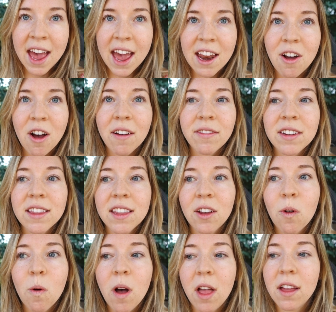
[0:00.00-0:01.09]
And often the
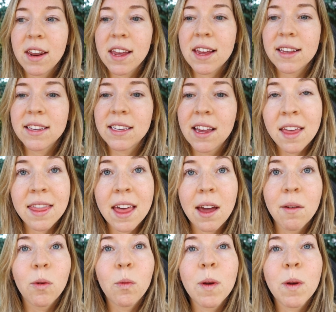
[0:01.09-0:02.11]
qualities that